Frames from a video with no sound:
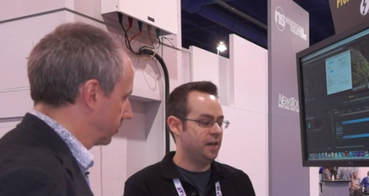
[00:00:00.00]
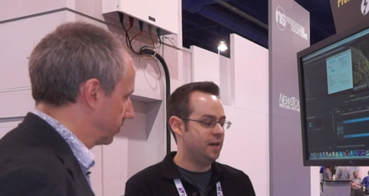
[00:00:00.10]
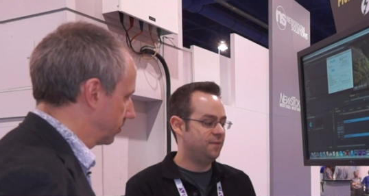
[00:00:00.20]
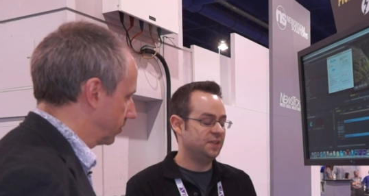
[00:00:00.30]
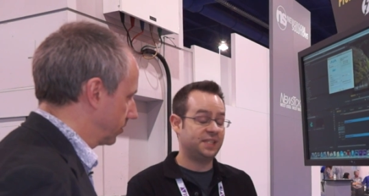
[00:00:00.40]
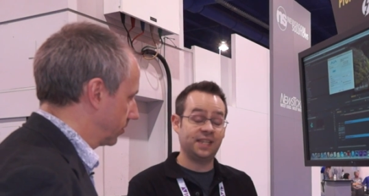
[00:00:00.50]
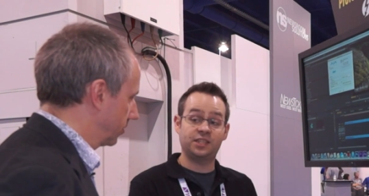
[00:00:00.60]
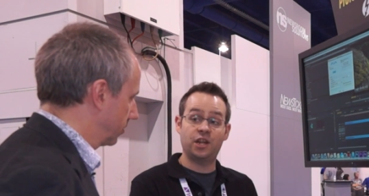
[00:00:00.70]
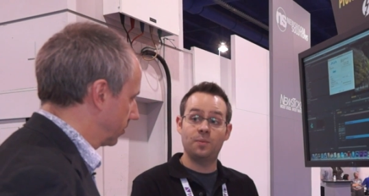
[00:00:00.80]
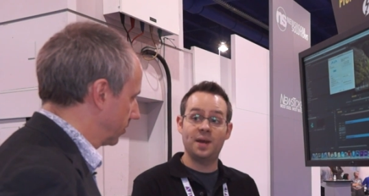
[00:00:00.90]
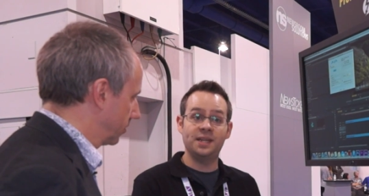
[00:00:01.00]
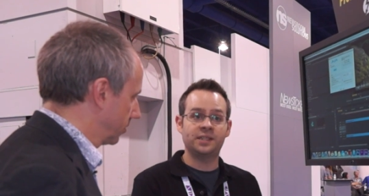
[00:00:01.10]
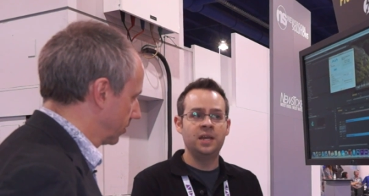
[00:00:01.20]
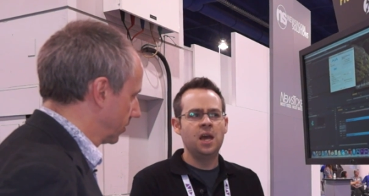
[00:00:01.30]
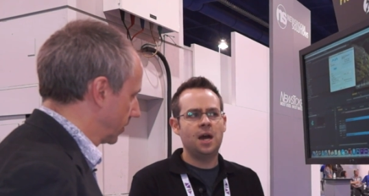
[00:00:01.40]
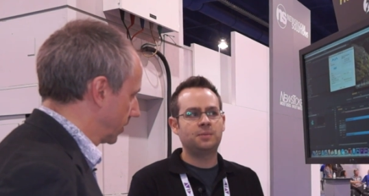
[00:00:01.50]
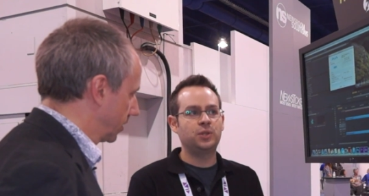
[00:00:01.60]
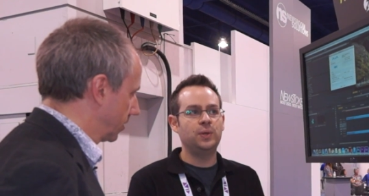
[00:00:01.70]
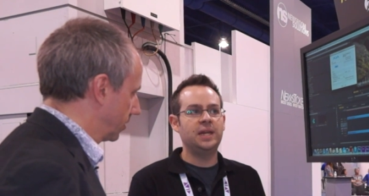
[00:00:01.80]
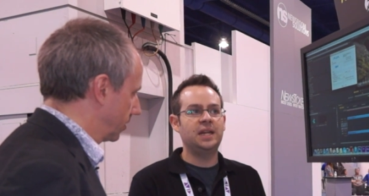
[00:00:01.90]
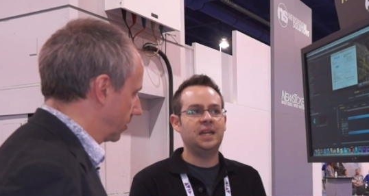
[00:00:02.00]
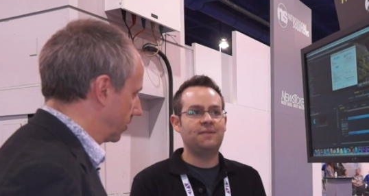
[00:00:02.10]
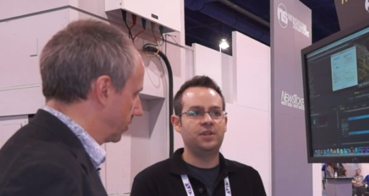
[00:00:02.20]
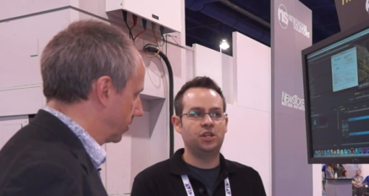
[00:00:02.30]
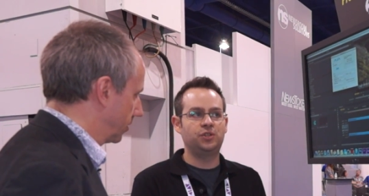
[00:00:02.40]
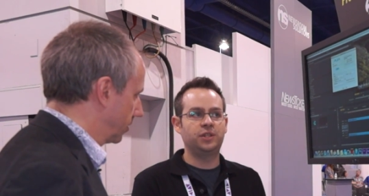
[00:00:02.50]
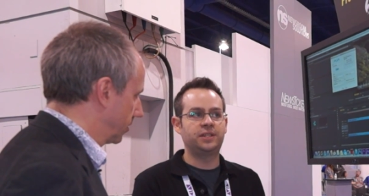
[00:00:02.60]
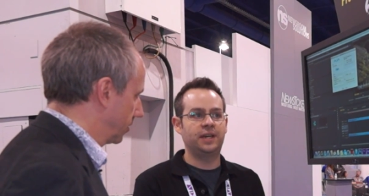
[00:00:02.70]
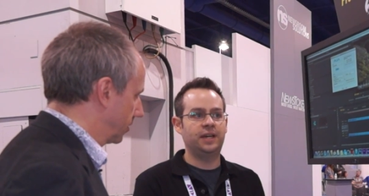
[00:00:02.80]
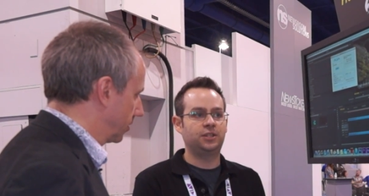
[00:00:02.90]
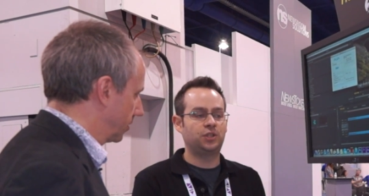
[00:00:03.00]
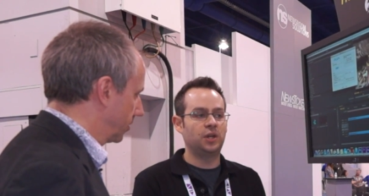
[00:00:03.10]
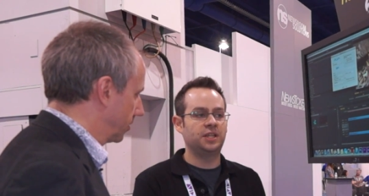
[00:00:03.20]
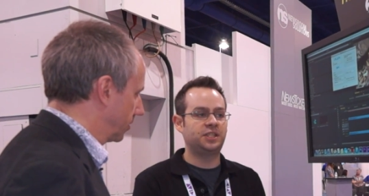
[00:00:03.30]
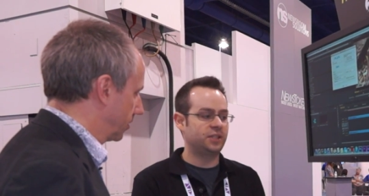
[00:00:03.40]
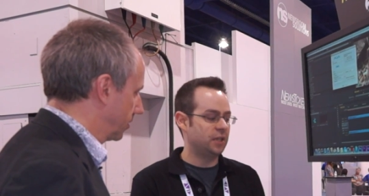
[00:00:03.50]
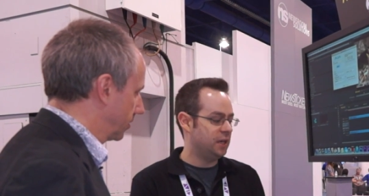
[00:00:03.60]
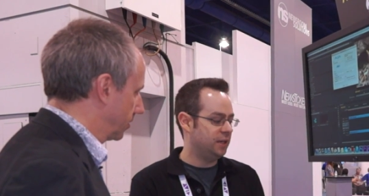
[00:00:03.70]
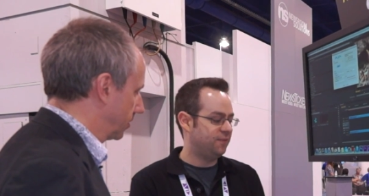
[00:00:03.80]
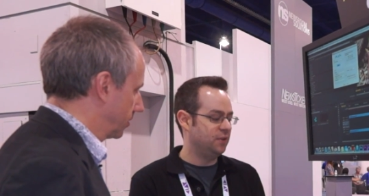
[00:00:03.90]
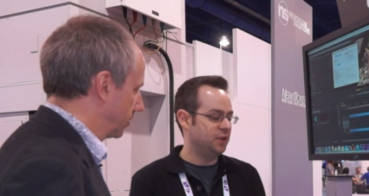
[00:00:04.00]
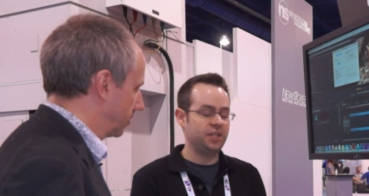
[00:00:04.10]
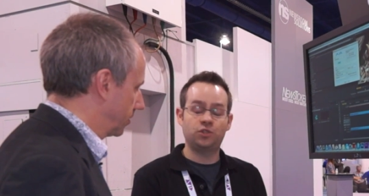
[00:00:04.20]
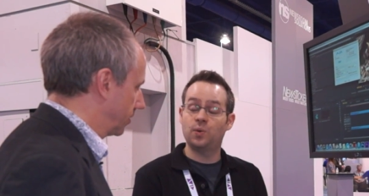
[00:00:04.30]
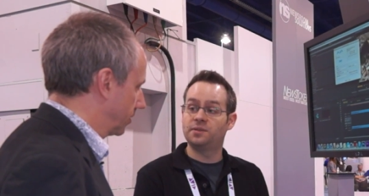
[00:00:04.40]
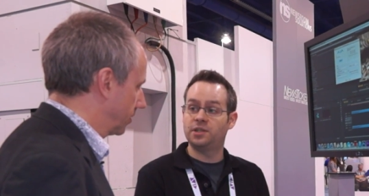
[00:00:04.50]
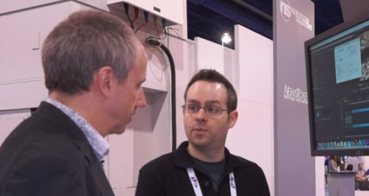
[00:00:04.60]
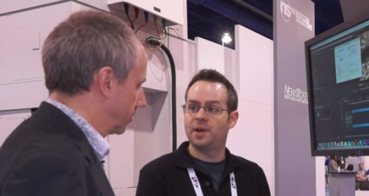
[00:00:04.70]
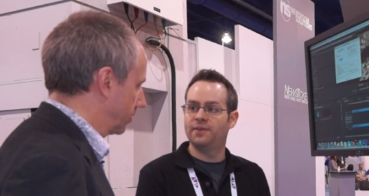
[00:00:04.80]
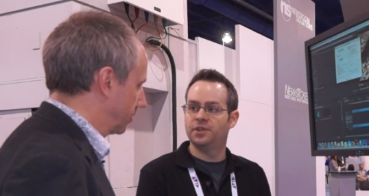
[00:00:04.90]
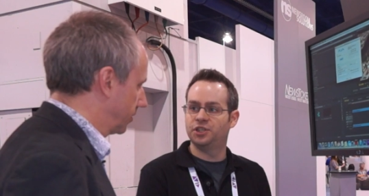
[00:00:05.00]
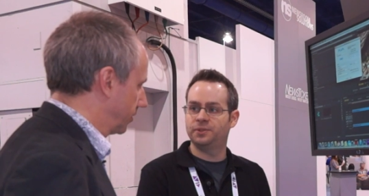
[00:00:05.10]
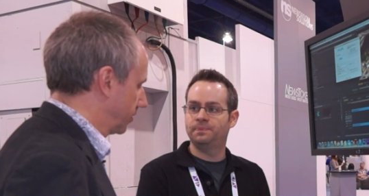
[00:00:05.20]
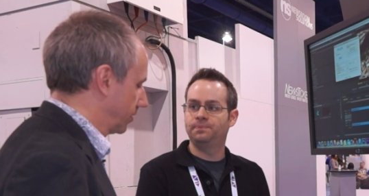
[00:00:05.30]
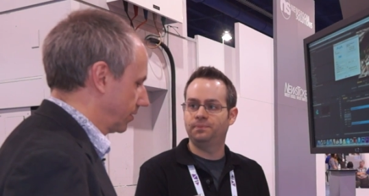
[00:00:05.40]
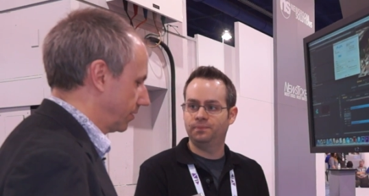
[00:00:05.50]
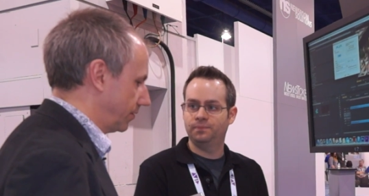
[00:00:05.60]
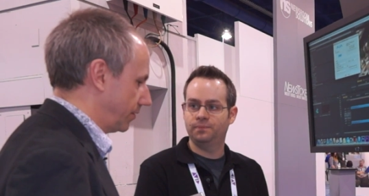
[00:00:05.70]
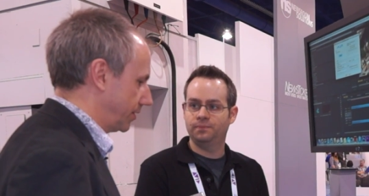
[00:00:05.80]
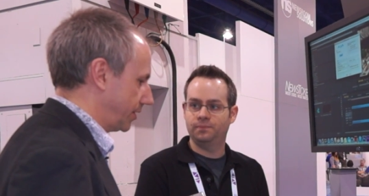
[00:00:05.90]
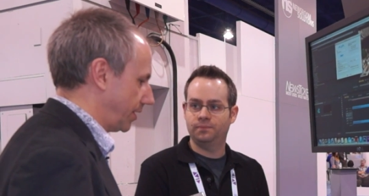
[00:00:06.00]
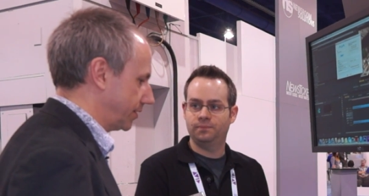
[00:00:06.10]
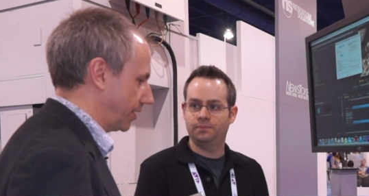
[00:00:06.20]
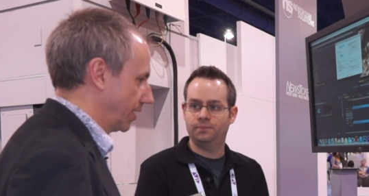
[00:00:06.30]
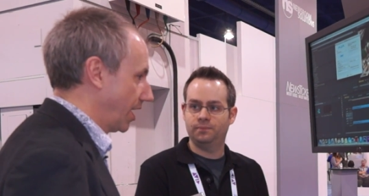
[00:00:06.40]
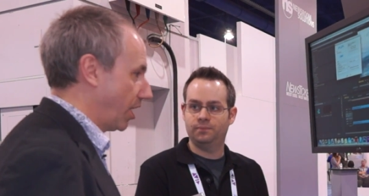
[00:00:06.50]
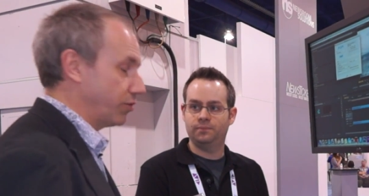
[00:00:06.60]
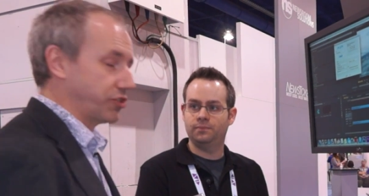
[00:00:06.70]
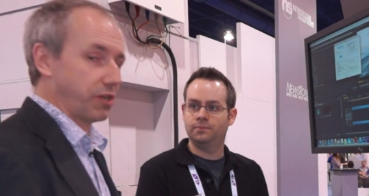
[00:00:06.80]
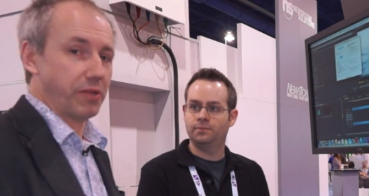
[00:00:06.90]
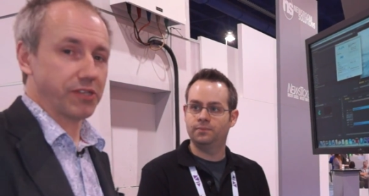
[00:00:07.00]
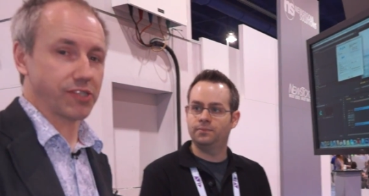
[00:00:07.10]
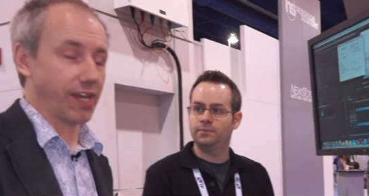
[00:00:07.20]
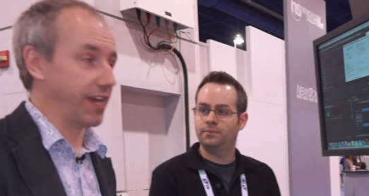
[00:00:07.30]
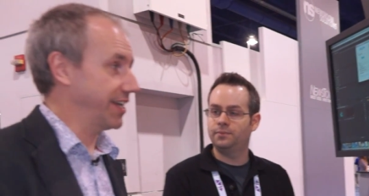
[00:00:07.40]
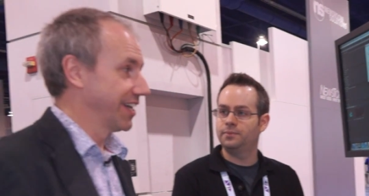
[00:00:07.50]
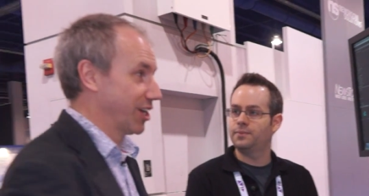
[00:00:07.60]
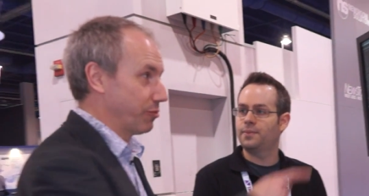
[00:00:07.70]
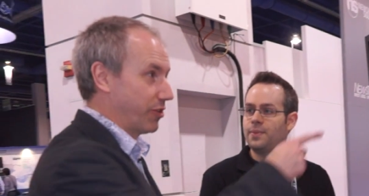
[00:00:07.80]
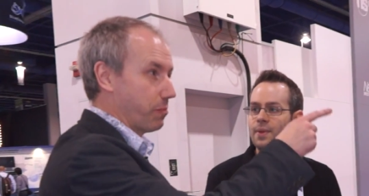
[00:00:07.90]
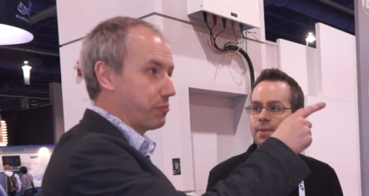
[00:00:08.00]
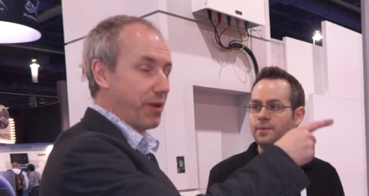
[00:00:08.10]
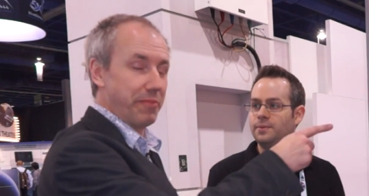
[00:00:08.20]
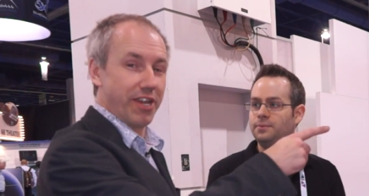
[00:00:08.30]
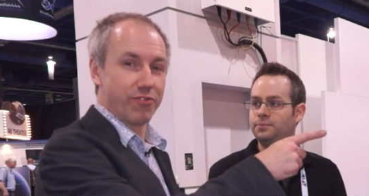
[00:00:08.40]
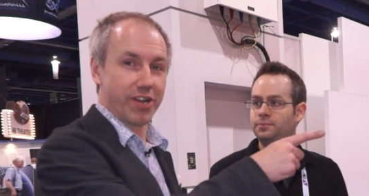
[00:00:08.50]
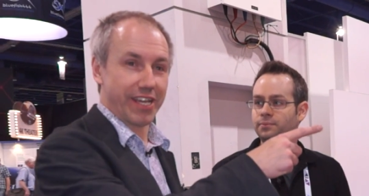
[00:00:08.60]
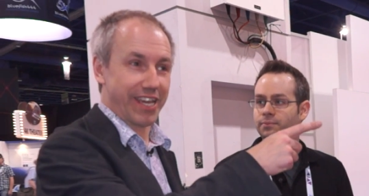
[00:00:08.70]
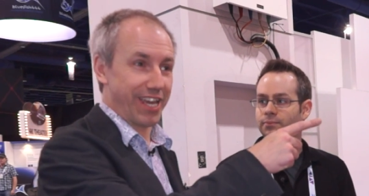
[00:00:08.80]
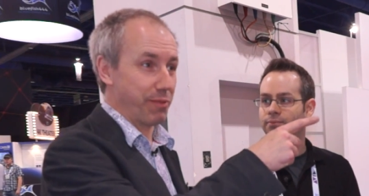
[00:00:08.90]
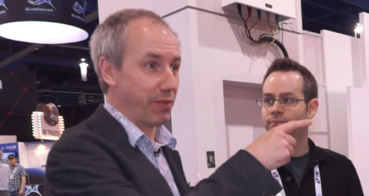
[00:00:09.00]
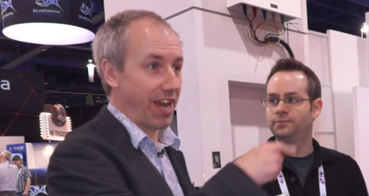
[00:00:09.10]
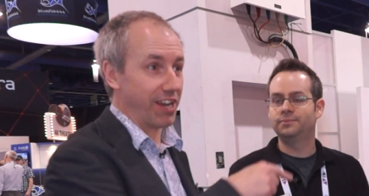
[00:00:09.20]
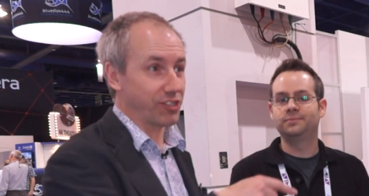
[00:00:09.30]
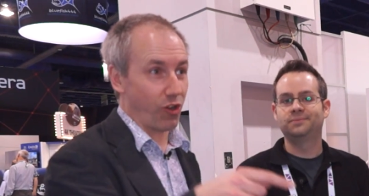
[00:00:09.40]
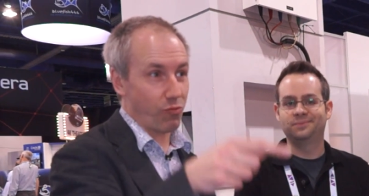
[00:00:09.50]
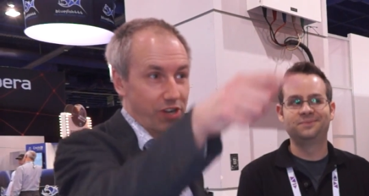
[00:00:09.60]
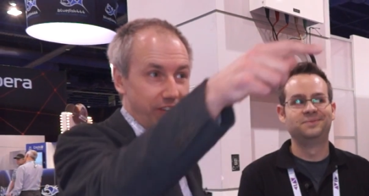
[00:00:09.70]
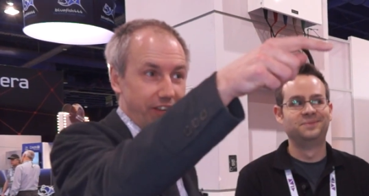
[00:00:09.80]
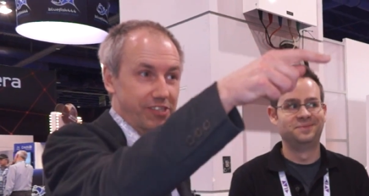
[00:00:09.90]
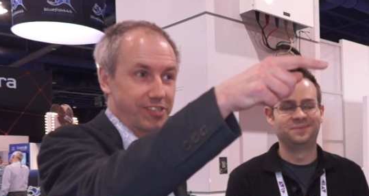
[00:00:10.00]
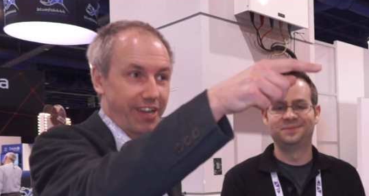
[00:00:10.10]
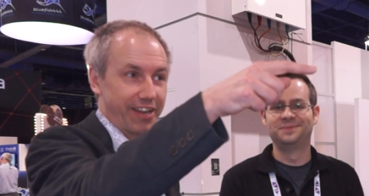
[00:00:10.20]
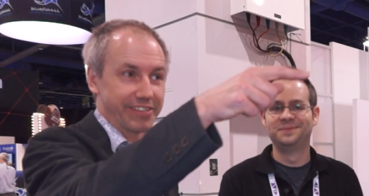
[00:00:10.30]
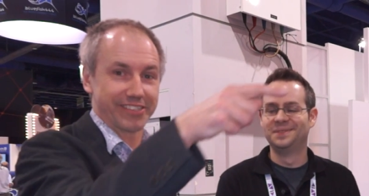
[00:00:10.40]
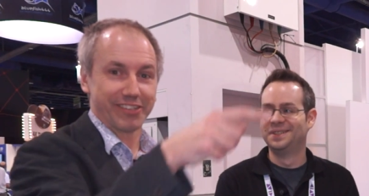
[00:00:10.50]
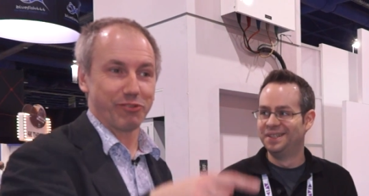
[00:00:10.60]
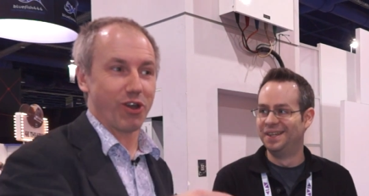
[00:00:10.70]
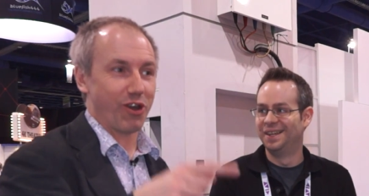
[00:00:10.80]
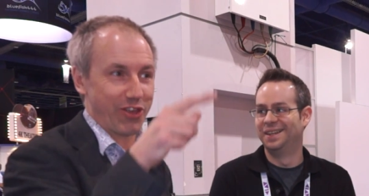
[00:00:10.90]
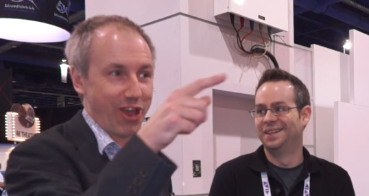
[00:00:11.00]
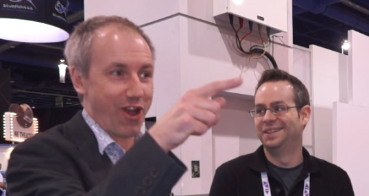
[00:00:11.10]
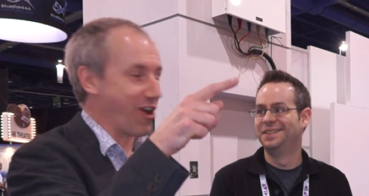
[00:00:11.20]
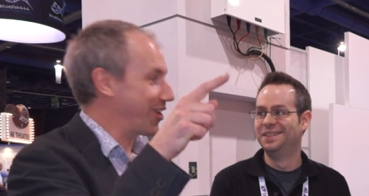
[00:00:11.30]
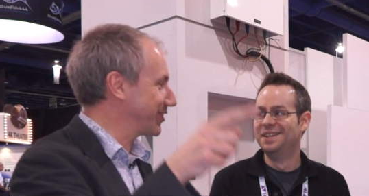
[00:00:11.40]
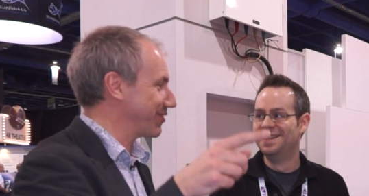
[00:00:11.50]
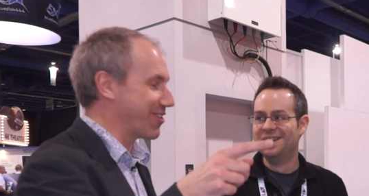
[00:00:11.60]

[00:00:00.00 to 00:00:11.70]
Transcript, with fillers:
Speaker 1: uh, for 6 terabytes up to $1,100 uh, uh, for the 12 terabyte version.
Speaker 2: Fantastic. I also must say, we've got Premiere running here, but actually on one of the other stands, we are they are actually